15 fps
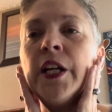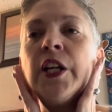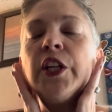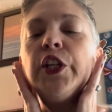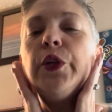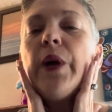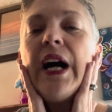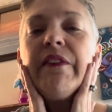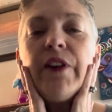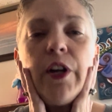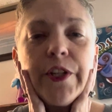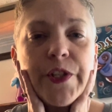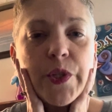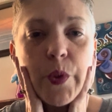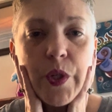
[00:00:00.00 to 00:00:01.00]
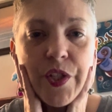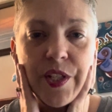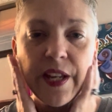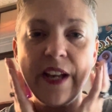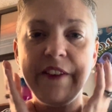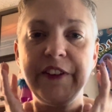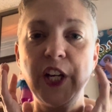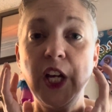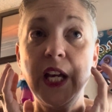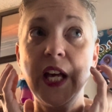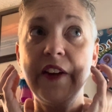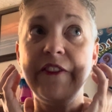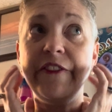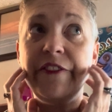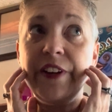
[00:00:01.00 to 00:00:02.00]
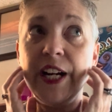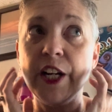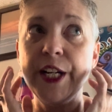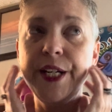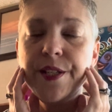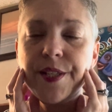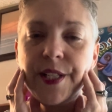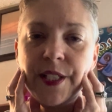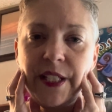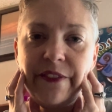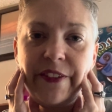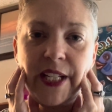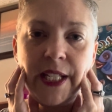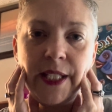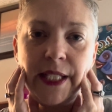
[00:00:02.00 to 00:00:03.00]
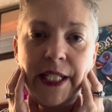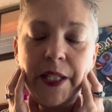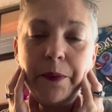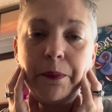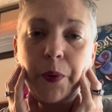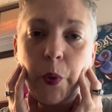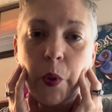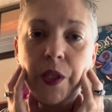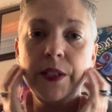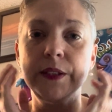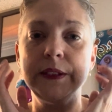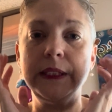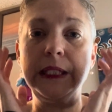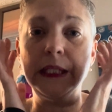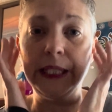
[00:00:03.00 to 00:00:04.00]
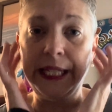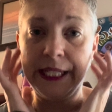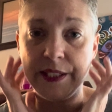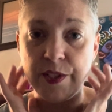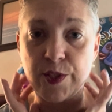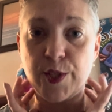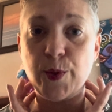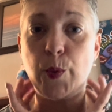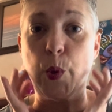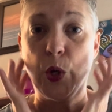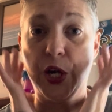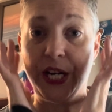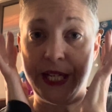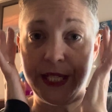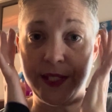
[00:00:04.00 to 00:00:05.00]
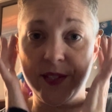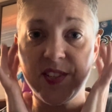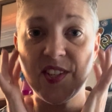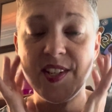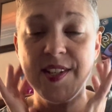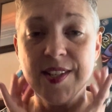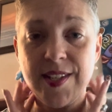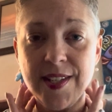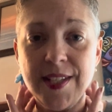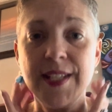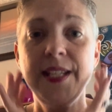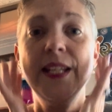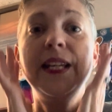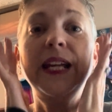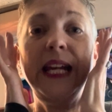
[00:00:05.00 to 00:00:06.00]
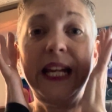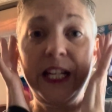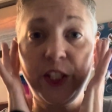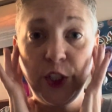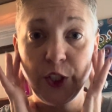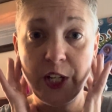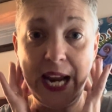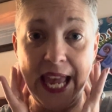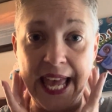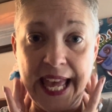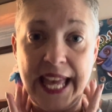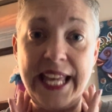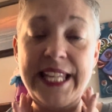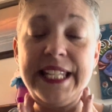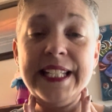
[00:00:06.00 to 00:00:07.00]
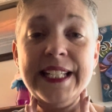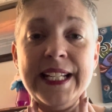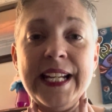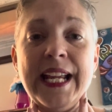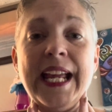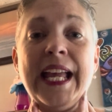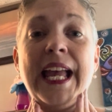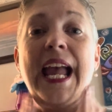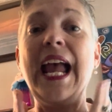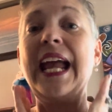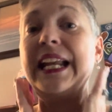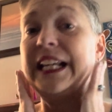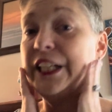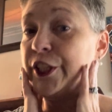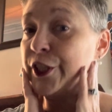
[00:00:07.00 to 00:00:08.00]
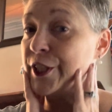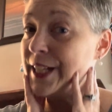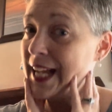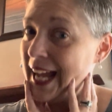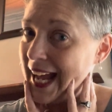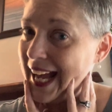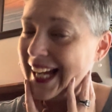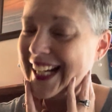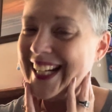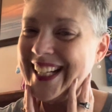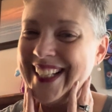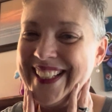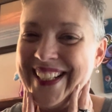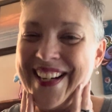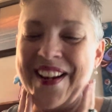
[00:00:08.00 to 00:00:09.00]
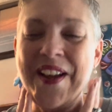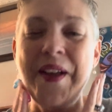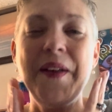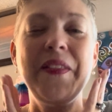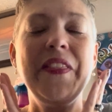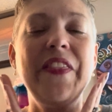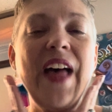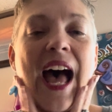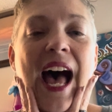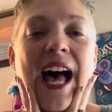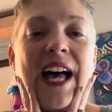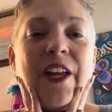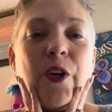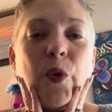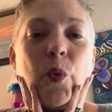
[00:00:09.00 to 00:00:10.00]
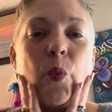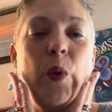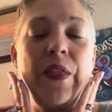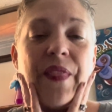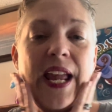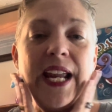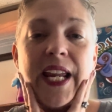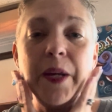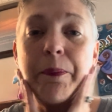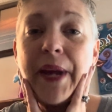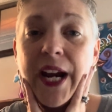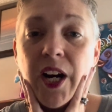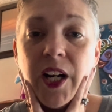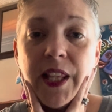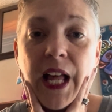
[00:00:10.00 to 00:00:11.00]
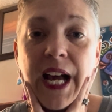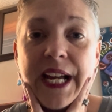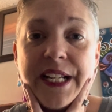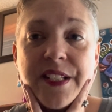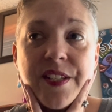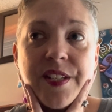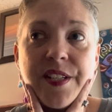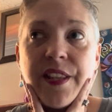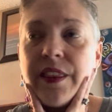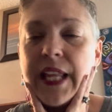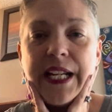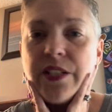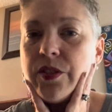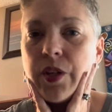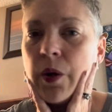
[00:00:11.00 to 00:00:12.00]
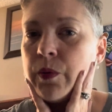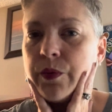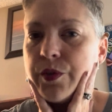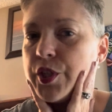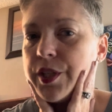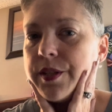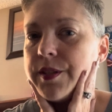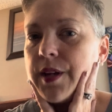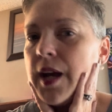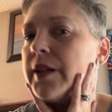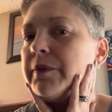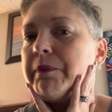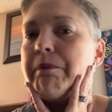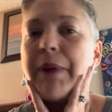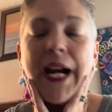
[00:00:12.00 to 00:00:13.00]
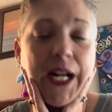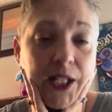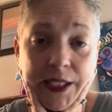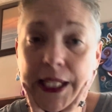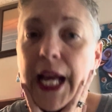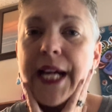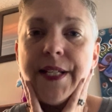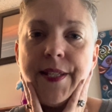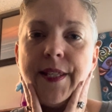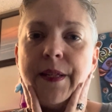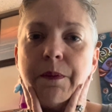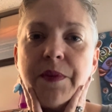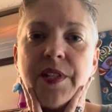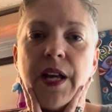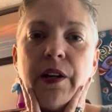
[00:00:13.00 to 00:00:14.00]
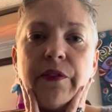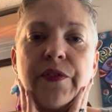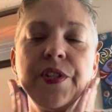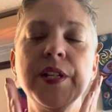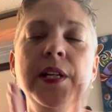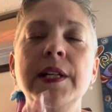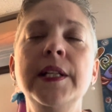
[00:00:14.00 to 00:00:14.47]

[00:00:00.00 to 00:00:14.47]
You have all sorts of very significantly important glands and organs in your head and in your neck that when they get paralyzed, they don't just unparalyze themselves.